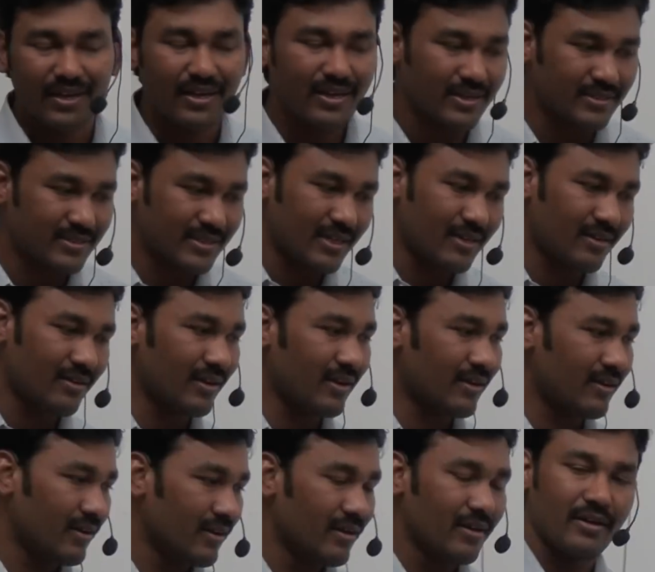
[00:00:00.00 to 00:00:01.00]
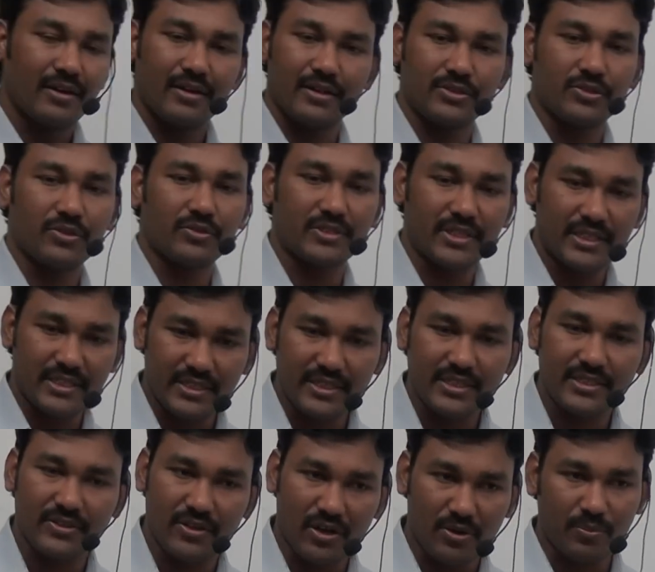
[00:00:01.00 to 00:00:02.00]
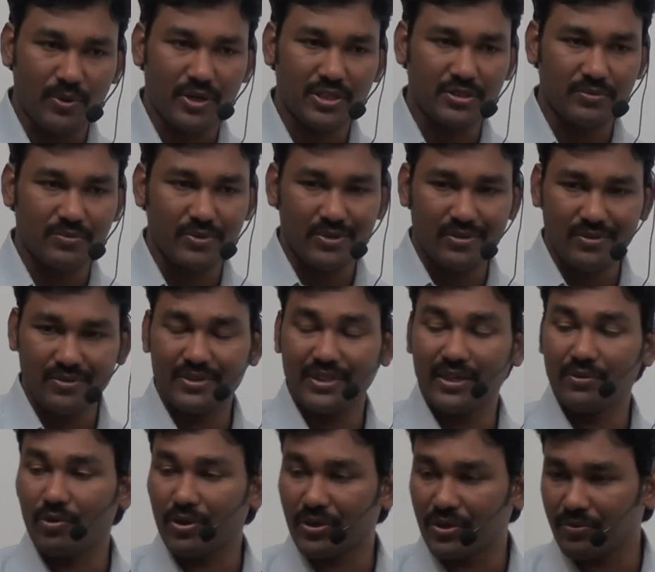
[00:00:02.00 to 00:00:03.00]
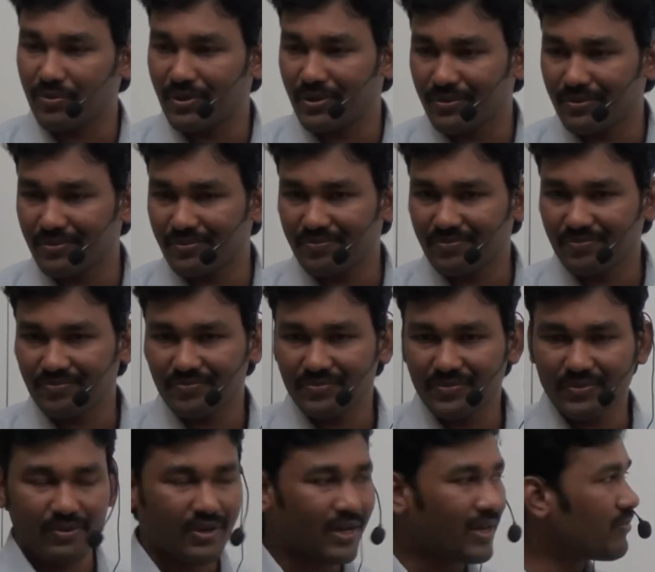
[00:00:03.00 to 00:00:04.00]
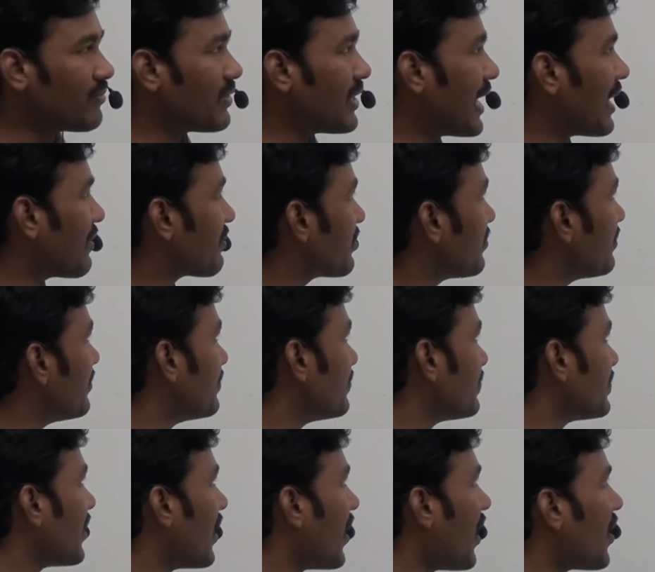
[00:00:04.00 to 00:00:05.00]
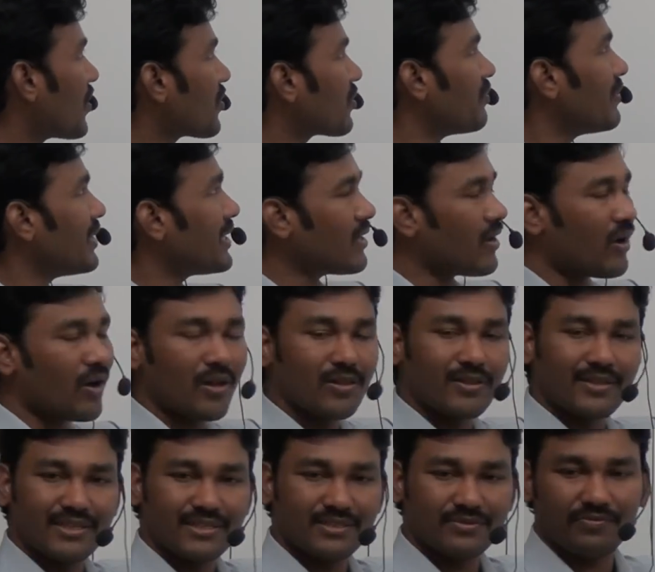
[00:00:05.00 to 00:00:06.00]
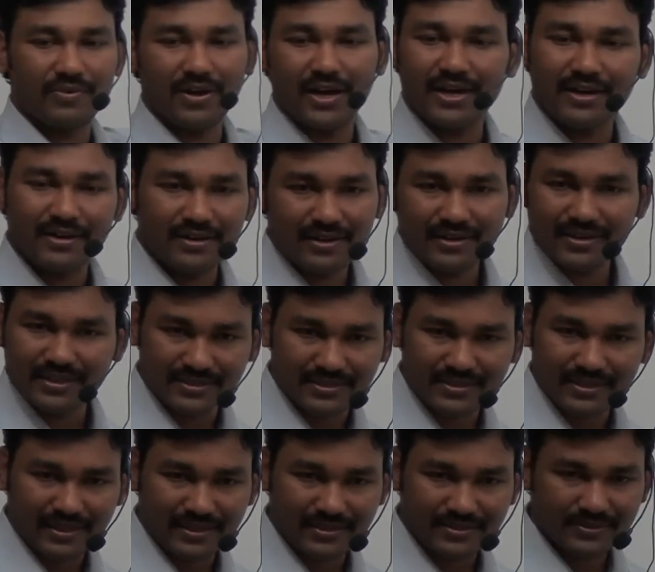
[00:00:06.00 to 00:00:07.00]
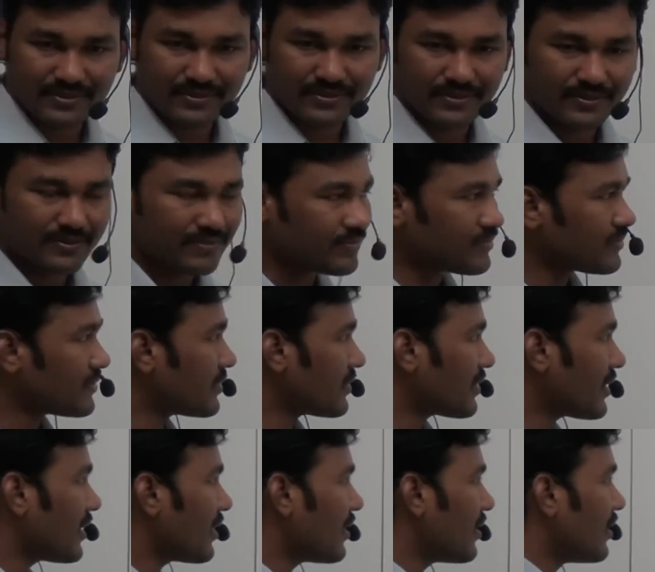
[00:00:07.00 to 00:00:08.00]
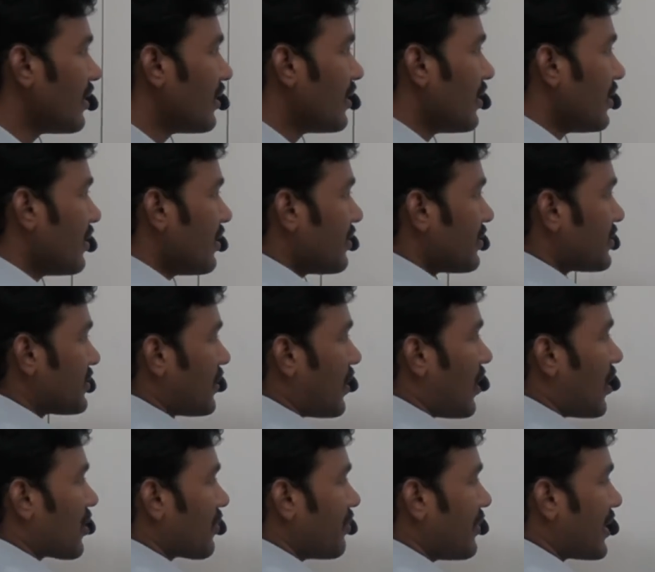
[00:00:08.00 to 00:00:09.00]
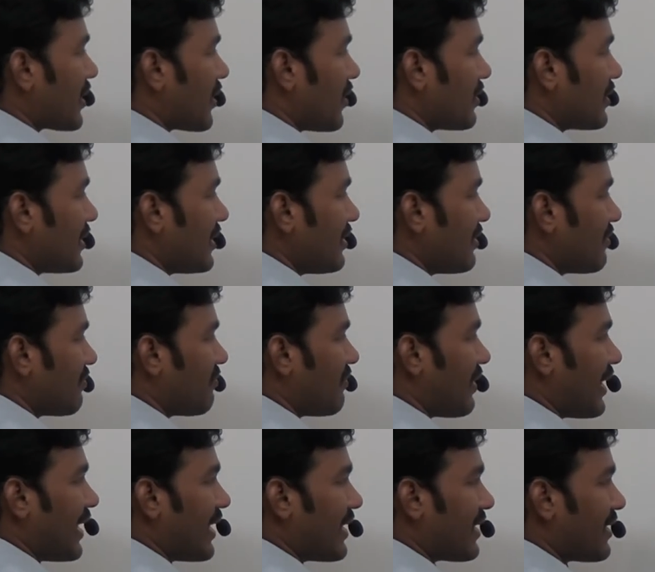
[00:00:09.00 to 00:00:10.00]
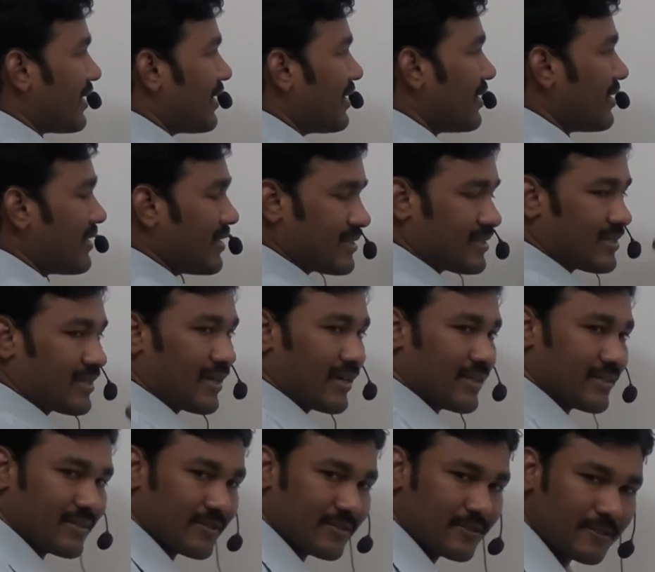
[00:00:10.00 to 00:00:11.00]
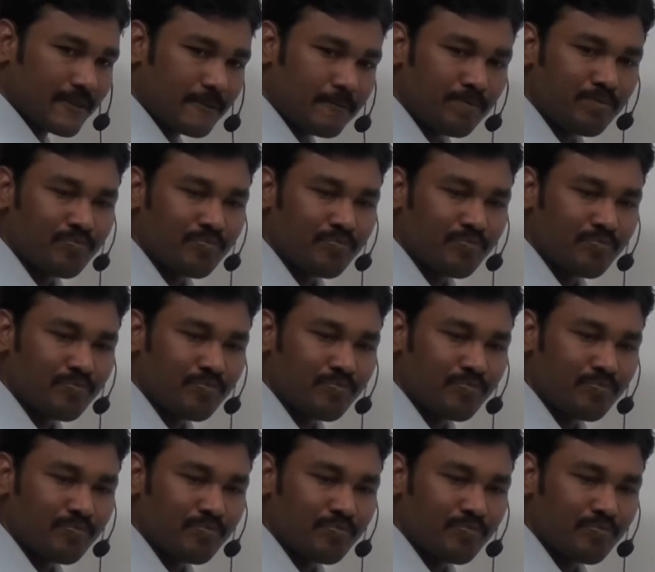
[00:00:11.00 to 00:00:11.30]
He said resource addition is not possible. Then what you will do? Okay, we have to automate all these 500 test cases. Okay, so automate all the 500 test cases.